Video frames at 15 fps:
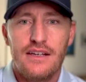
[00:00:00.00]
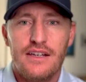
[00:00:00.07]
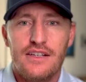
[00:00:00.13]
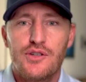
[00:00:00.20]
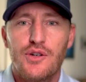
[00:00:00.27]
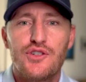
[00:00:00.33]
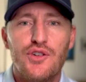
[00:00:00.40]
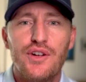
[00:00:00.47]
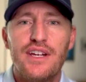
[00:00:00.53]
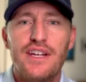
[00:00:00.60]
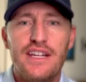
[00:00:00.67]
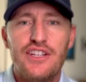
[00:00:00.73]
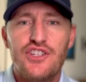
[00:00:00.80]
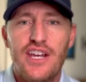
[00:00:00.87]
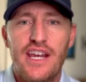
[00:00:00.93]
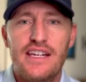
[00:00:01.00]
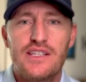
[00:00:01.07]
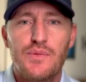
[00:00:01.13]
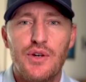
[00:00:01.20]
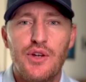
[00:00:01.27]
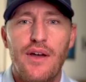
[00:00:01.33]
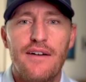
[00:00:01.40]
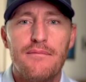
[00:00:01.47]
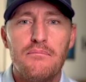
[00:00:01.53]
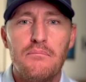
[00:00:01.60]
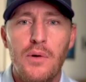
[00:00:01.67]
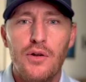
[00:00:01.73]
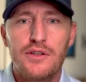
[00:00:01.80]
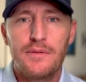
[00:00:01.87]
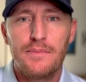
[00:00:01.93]
So a Trinity chain is when you have
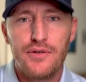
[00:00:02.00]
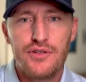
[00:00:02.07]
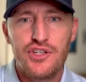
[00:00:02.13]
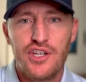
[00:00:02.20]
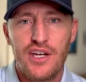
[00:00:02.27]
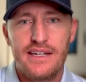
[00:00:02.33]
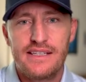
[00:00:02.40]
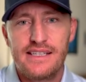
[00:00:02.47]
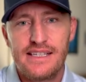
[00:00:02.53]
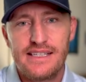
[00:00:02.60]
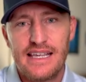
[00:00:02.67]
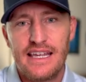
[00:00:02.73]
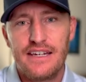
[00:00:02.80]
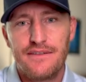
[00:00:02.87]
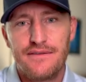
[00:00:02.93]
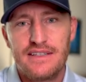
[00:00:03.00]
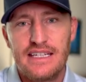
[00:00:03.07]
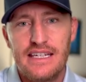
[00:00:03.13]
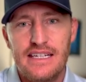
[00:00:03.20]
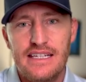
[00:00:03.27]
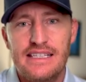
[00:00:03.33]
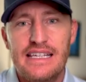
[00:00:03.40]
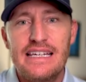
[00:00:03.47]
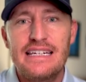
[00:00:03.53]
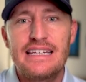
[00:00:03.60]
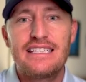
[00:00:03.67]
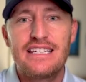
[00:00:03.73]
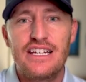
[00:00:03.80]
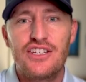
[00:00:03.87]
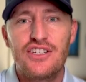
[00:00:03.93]
multiple Genesis NFTs in
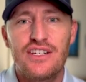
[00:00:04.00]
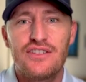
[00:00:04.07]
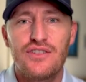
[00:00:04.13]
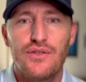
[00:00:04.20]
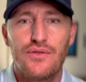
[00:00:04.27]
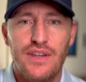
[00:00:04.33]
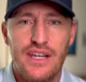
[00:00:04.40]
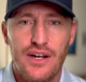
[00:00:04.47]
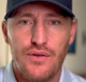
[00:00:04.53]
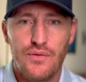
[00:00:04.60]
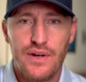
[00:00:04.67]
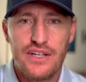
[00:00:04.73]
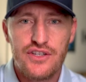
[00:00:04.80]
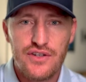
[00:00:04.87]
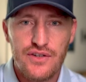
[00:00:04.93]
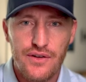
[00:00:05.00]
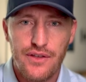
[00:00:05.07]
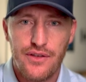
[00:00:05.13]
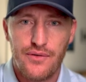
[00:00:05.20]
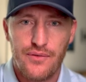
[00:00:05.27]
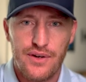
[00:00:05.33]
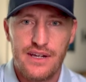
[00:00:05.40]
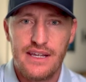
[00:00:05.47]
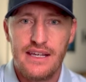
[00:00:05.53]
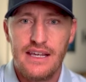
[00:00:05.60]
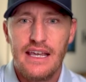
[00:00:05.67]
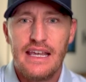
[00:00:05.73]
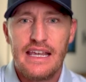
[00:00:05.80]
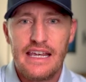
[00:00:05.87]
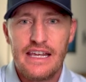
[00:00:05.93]
addition to the original 3
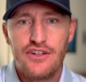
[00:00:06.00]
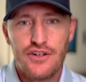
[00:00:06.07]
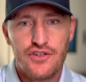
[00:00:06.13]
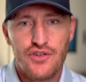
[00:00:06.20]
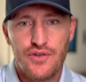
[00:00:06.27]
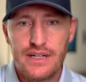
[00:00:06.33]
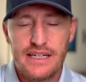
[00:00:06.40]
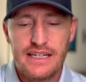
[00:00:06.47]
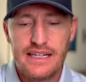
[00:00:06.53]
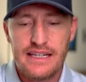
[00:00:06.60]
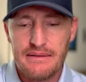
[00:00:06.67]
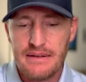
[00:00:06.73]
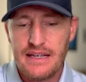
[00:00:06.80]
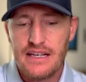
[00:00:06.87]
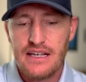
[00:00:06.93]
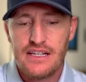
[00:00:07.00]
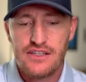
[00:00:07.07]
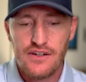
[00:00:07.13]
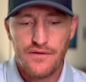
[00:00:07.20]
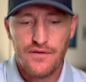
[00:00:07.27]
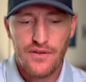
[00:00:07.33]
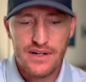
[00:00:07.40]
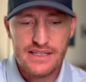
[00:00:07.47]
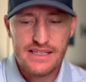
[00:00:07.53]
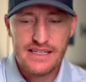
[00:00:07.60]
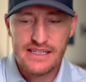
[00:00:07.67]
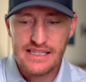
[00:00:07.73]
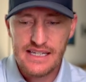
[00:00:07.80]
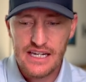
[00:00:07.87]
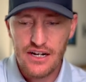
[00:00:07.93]
in your Trinity. So for
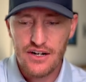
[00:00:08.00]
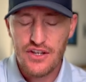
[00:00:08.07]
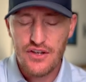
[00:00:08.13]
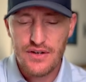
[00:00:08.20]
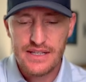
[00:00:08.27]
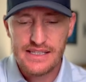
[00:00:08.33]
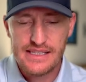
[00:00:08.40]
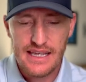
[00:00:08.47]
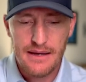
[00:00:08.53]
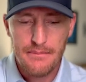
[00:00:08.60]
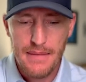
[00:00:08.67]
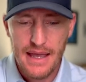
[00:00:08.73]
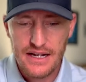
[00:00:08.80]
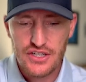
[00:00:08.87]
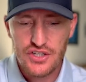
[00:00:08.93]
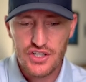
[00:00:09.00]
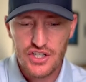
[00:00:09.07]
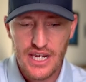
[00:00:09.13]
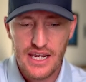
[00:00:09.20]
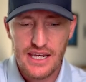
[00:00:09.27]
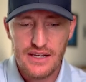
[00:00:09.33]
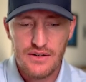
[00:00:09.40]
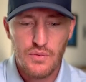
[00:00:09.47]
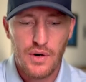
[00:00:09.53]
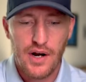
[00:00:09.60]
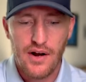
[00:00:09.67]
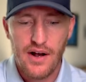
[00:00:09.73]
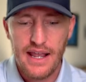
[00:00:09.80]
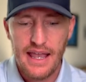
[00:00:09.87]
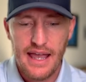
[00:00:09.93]
instance, here you can see a max chain
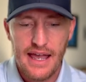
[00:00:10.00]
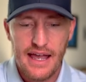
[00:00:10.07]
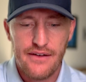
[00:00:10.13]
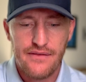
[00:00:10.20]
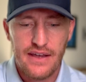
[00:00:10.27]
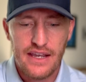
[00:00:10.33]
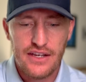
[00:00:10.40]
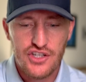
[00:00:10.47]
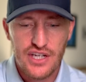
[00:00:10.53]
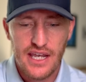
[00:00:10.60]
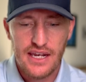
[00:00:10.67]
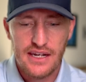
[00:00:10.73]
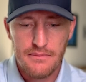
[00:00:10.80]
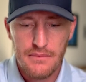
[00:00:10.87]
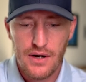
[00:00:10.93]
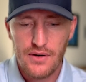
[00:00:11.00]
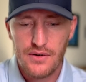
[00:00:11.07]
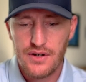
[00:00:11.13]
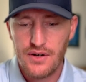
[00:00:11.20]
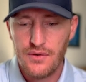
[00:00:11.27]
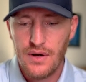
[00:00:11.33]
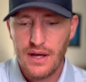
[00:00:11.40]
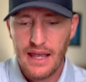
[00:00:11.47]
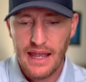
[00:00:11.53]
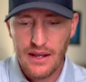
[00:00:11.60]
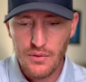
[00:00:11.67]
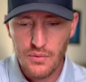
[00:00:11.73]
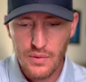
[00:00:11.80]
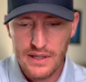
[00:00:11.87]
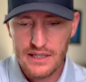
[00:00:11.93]
where I have a Gen, a Moto, a
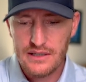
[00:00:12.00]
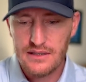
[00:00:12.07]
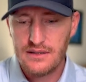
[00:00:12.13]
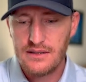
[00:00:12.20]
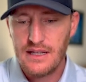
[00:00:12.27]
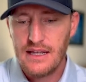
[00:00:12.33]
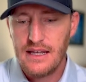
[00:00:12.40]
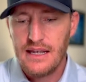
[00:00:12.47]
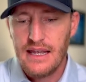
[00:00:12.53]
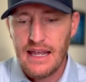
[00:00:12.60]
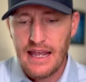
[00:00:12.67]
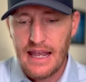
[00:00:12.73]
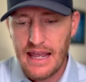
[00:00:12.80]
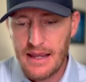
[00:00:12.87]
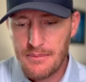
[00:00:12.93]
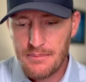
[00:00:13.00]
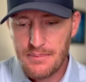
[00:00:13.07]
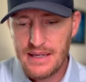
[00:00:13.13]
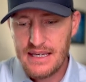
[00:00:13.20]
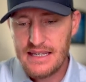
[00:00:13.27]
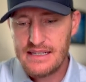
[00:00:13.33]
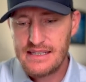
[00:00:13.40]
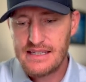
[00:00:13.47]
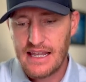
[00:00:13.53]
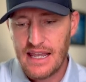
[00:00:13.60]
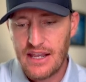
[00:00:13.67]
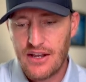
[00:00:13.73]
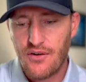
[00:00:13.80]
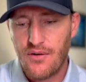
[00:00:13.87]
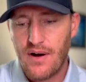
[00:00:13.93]
Will, a Beast,
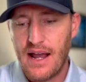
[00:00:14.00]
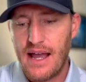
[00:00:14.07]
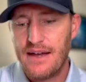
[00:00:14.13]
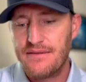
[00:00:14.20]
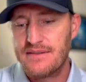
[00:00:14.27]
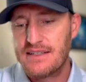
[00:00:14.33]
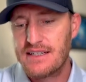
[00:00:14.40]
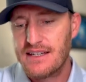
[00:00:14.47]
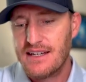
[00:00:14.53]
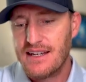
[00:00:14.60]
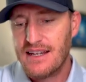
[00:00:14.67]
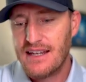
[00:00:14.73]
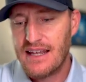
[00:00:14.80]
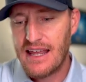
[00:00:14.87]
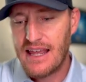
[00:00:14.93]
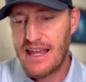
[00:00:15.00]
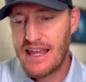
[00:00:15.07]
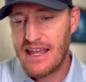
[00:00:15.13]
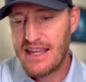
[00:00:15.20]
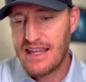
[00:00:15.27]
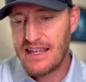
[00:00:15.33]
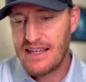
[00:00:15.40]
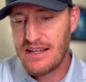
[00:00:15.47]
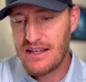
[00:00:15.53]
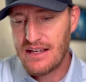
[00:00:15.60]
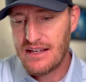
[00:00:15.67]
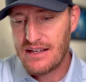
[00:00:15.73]
a Craft, a